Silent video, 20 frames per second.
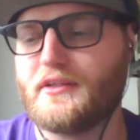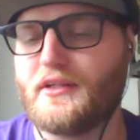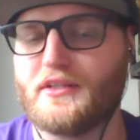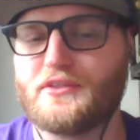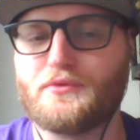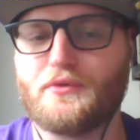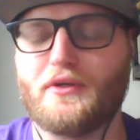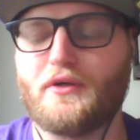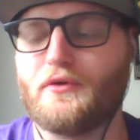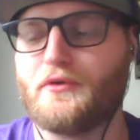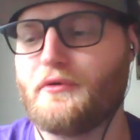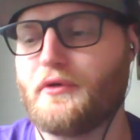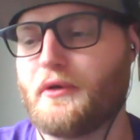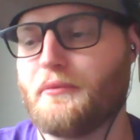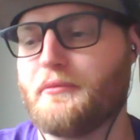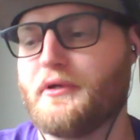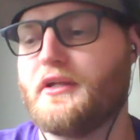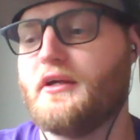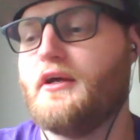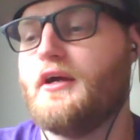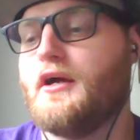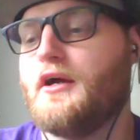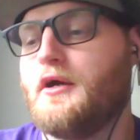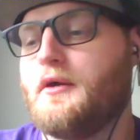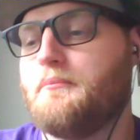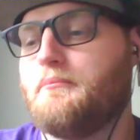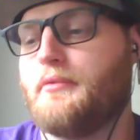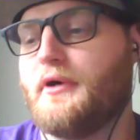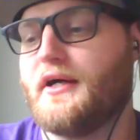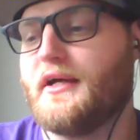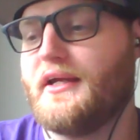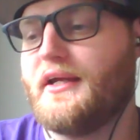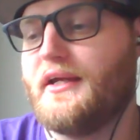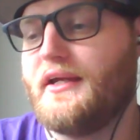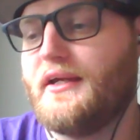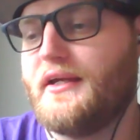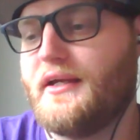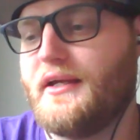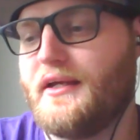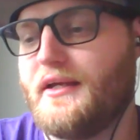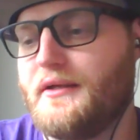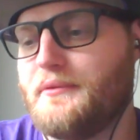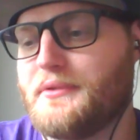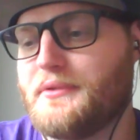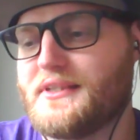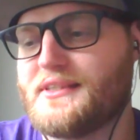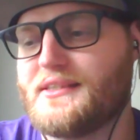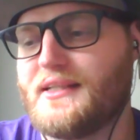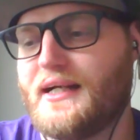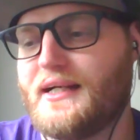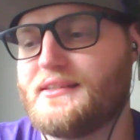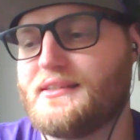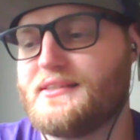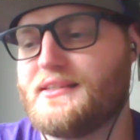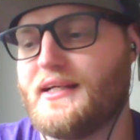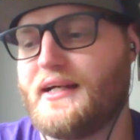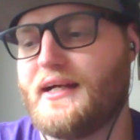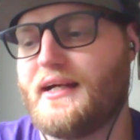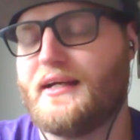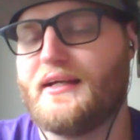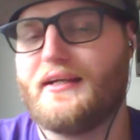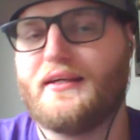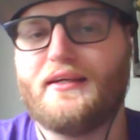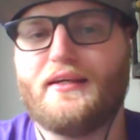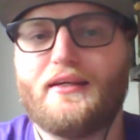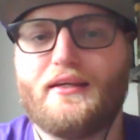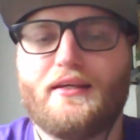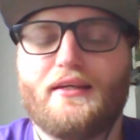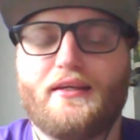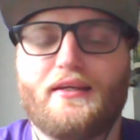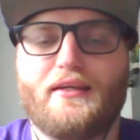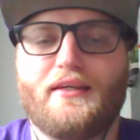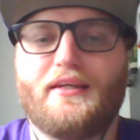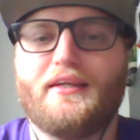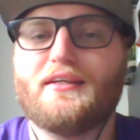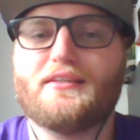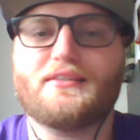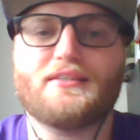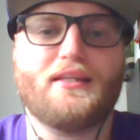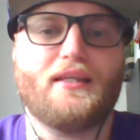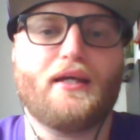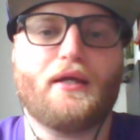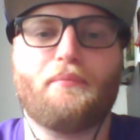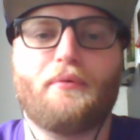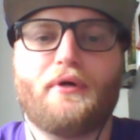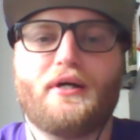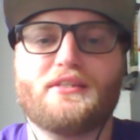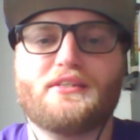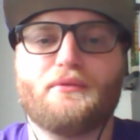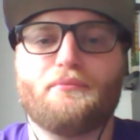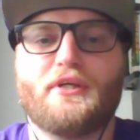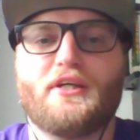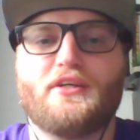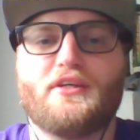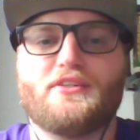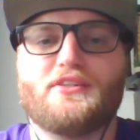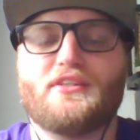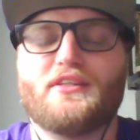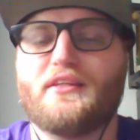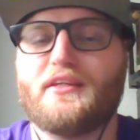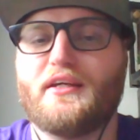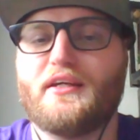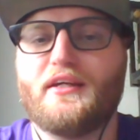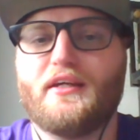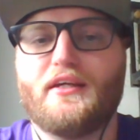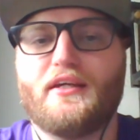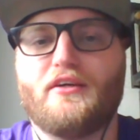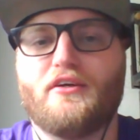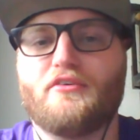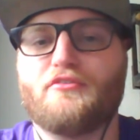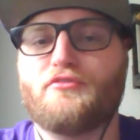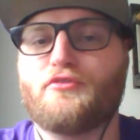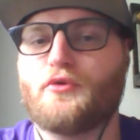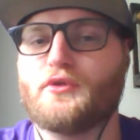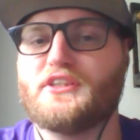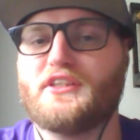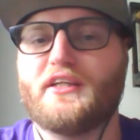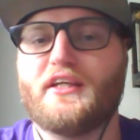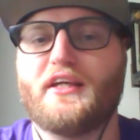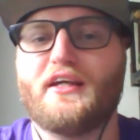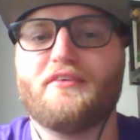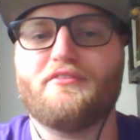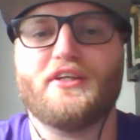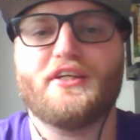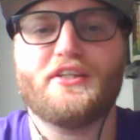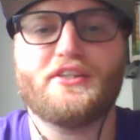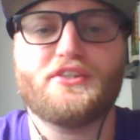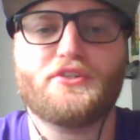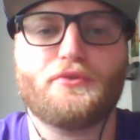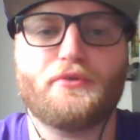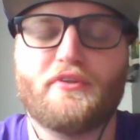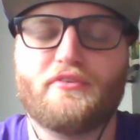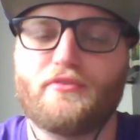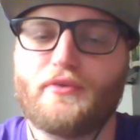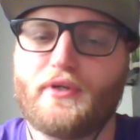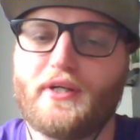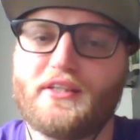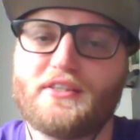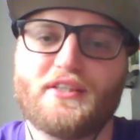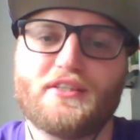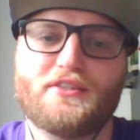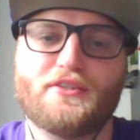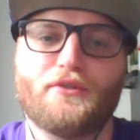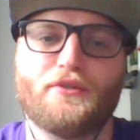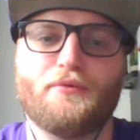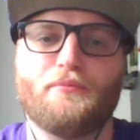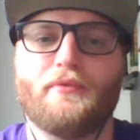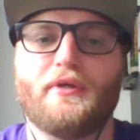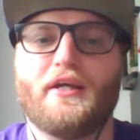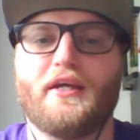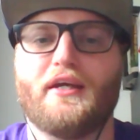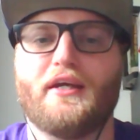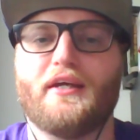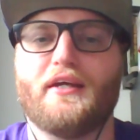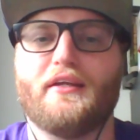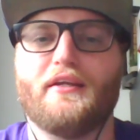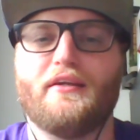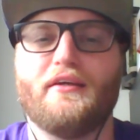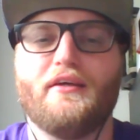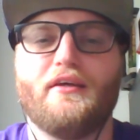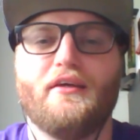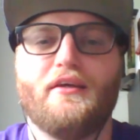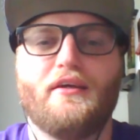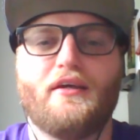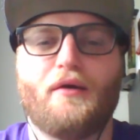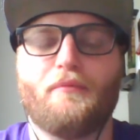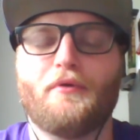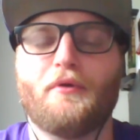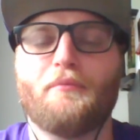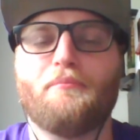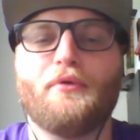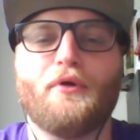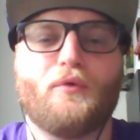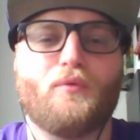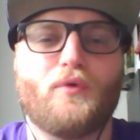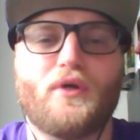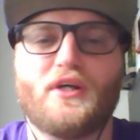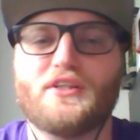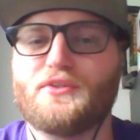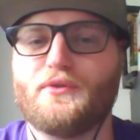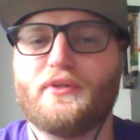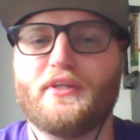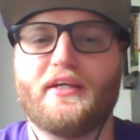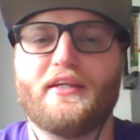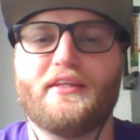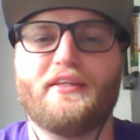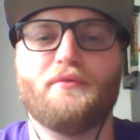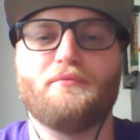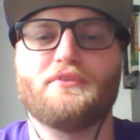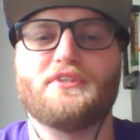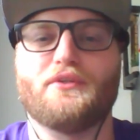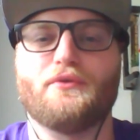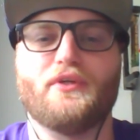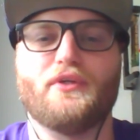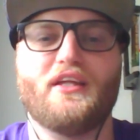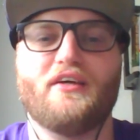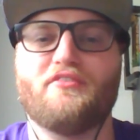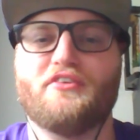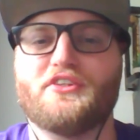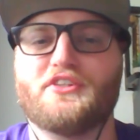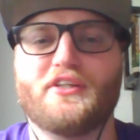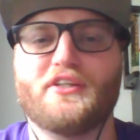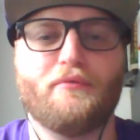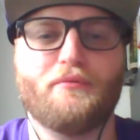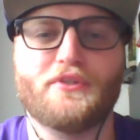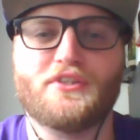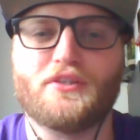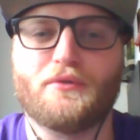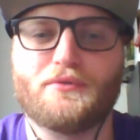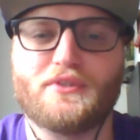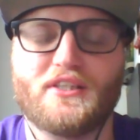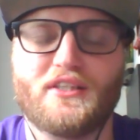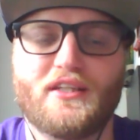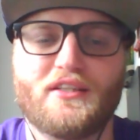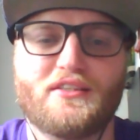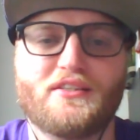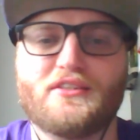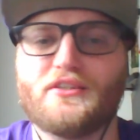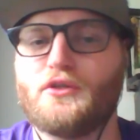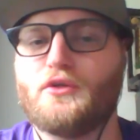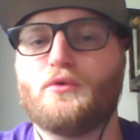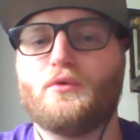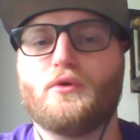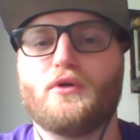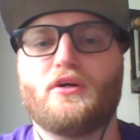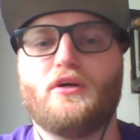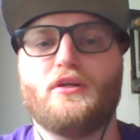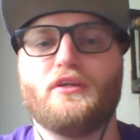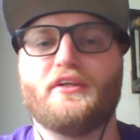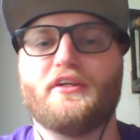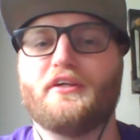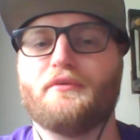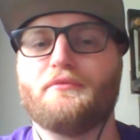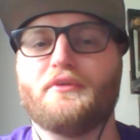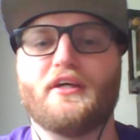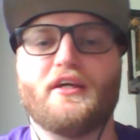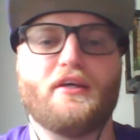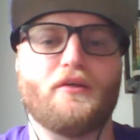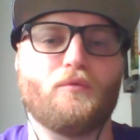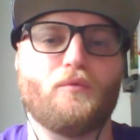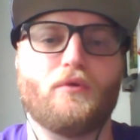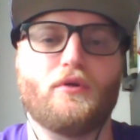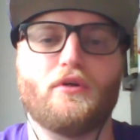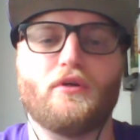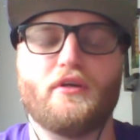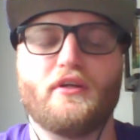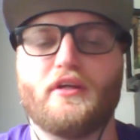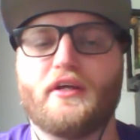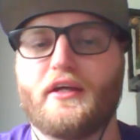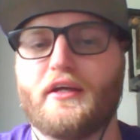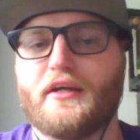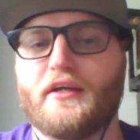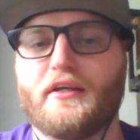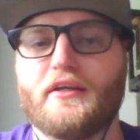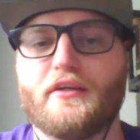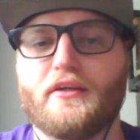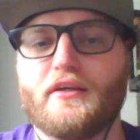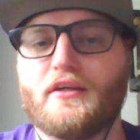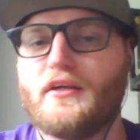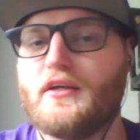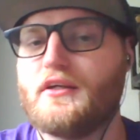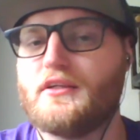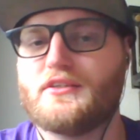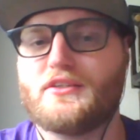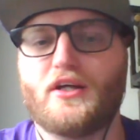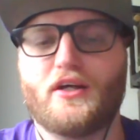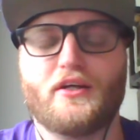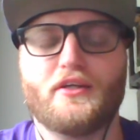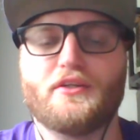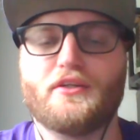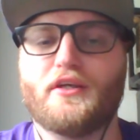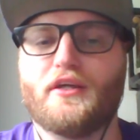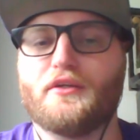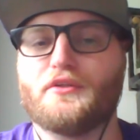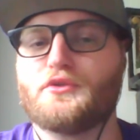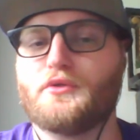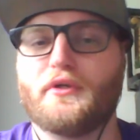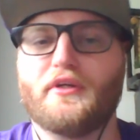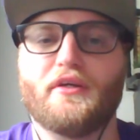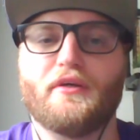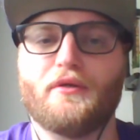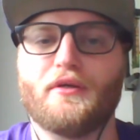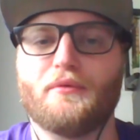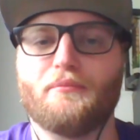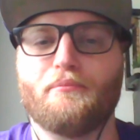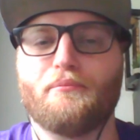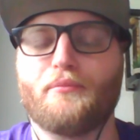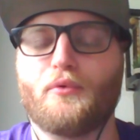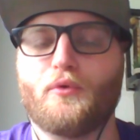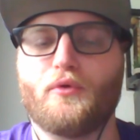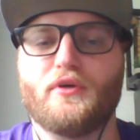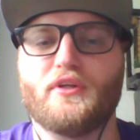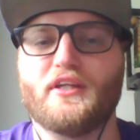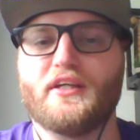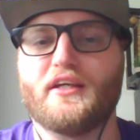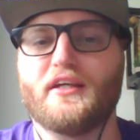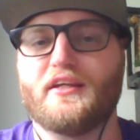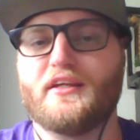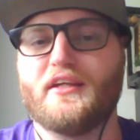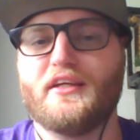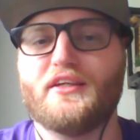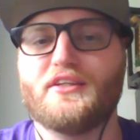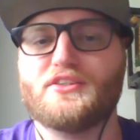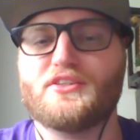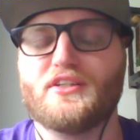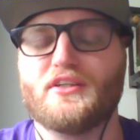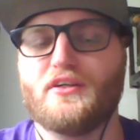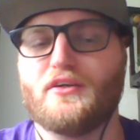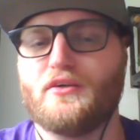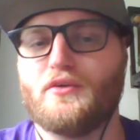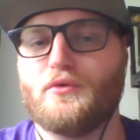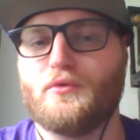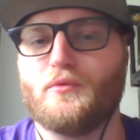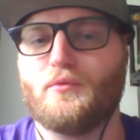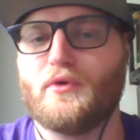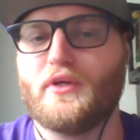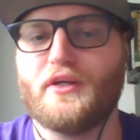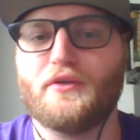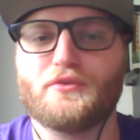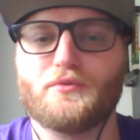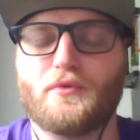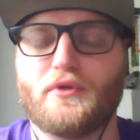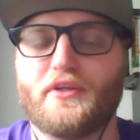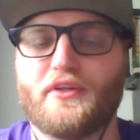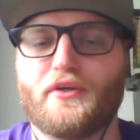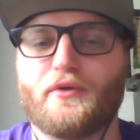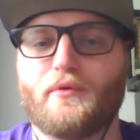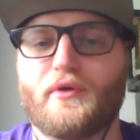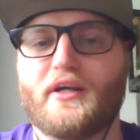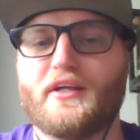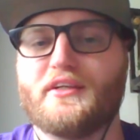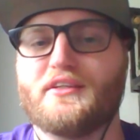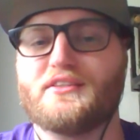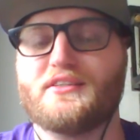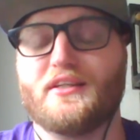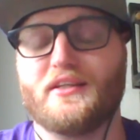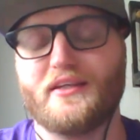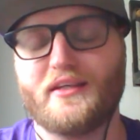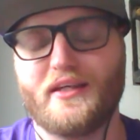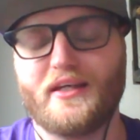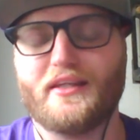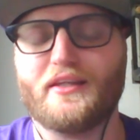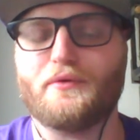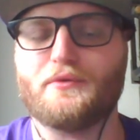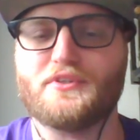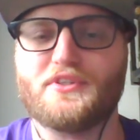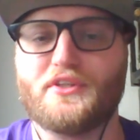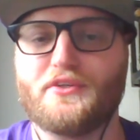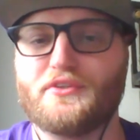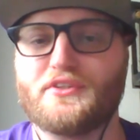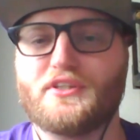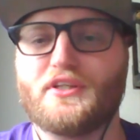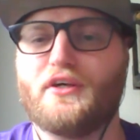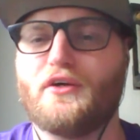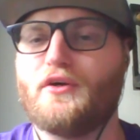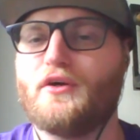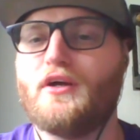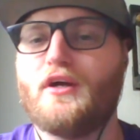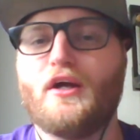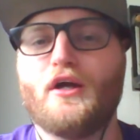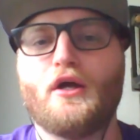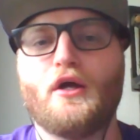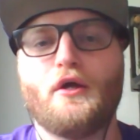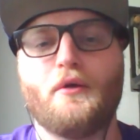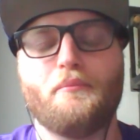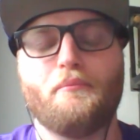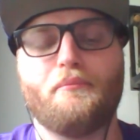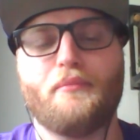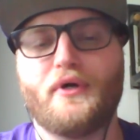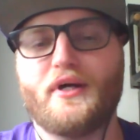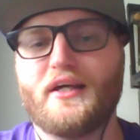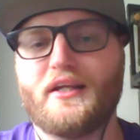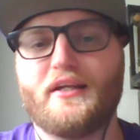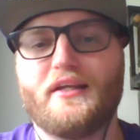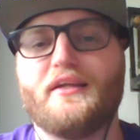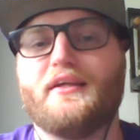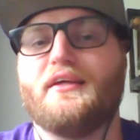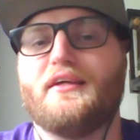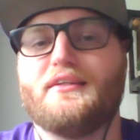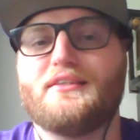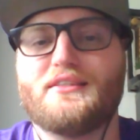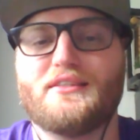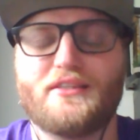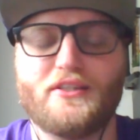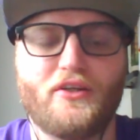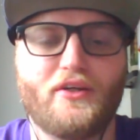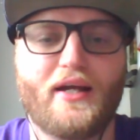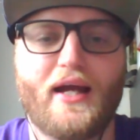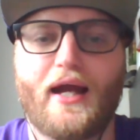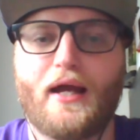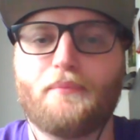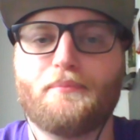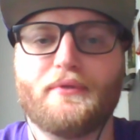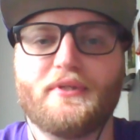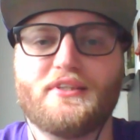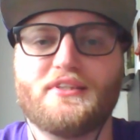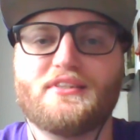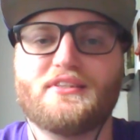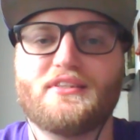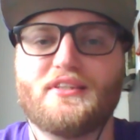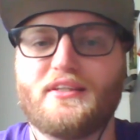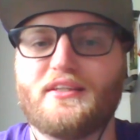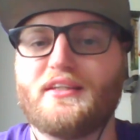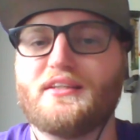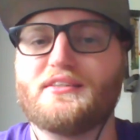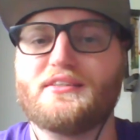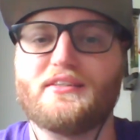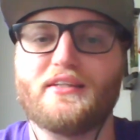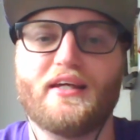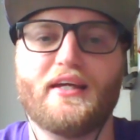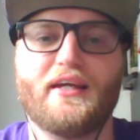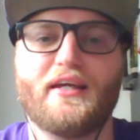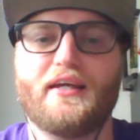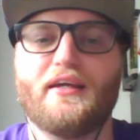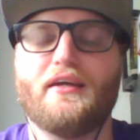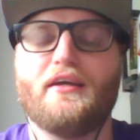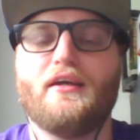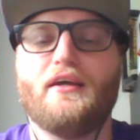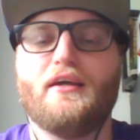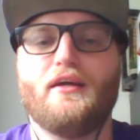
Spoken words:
That's what I would recommend. But besides that, he doesn't like Boston because they unfortunately have a history of racism. And I mean, Bill Russell led them to 11 championships, and they still were calling him the N-word and talking and treating him poorly. And he's one of the greatest. And yeah, that was years ago, but it still happens to this day.